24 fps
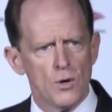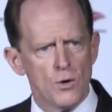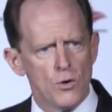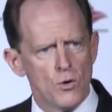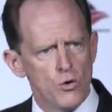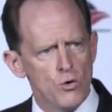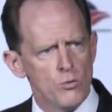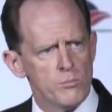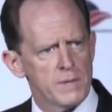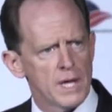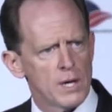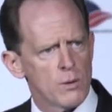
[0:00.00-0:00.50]

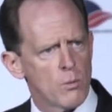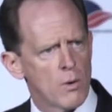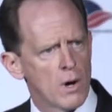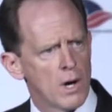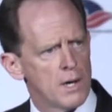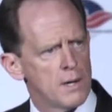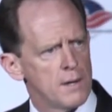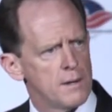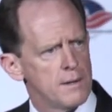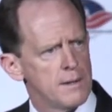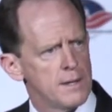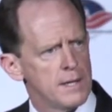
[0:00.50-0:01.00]
whom they
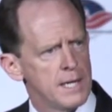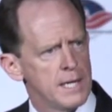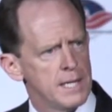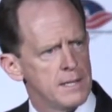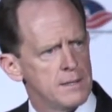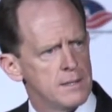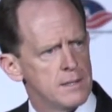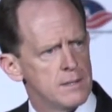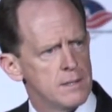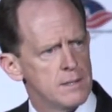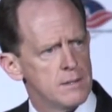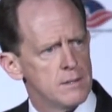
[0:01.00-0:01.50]
want
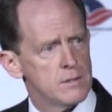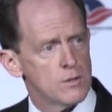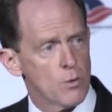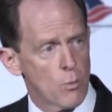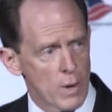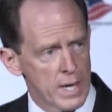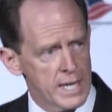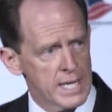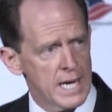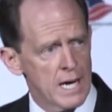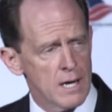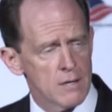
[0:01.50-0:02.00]
in the
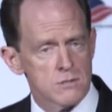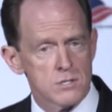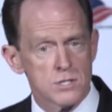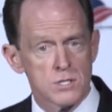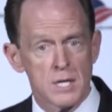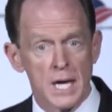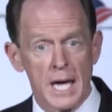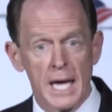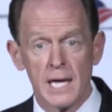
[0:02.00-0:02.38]
White House